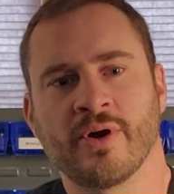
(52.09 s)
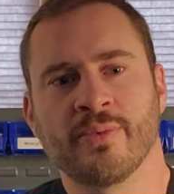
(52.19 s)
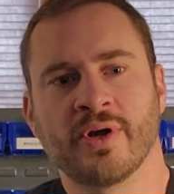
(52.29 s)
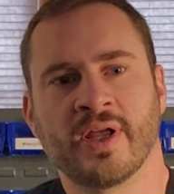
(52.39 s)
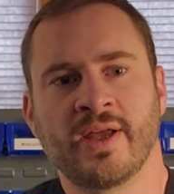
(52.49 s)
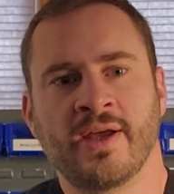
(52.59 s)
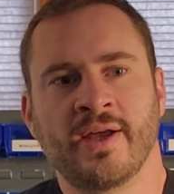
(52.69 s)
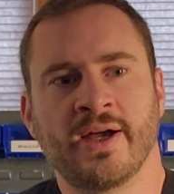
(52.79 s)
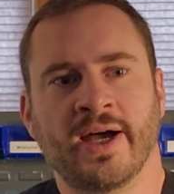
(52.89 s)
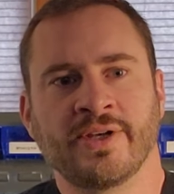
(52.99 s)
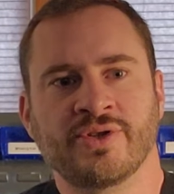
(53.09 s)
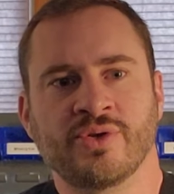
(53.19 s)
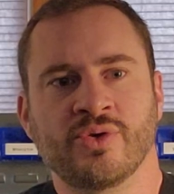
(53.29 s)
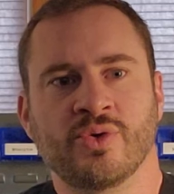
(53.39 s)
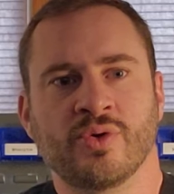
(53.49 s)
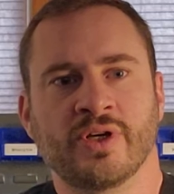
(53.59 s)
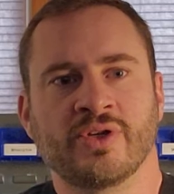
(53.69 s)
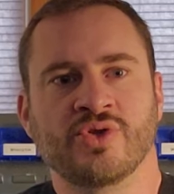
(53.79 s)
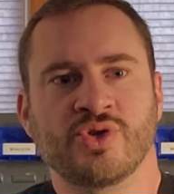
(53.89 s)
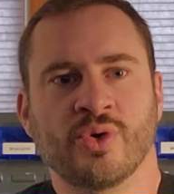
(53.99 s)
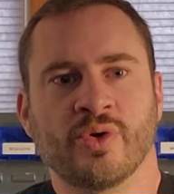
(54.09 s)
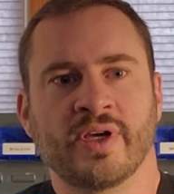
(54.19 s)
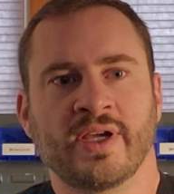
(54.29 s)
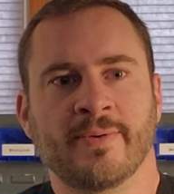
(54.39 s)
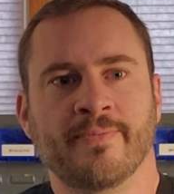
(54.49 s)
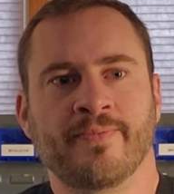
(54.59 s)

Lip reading: but I do enjoy